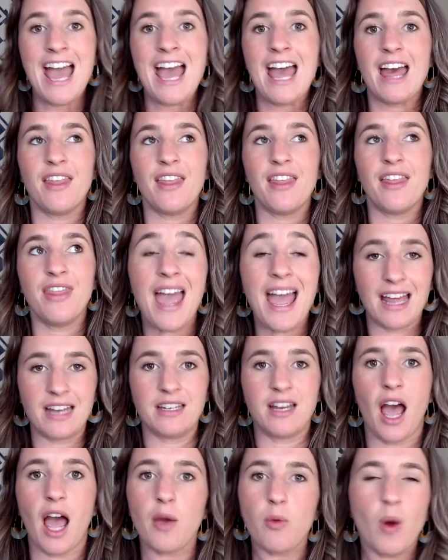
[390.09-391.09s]

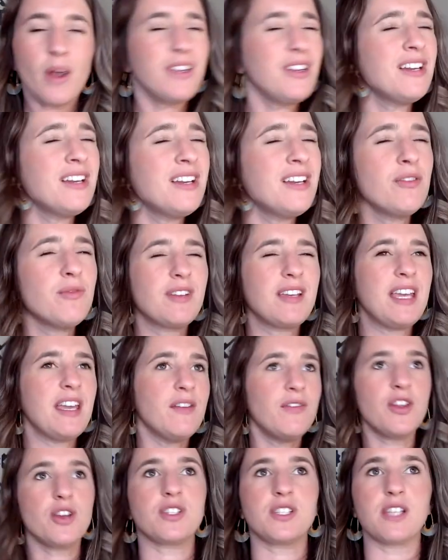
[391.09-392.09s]
Then I want you to give
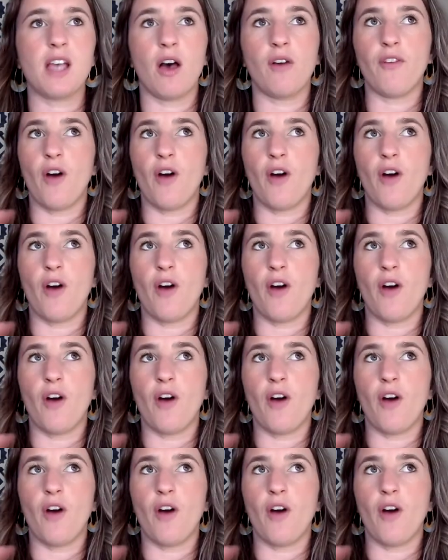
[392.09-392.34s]
yourself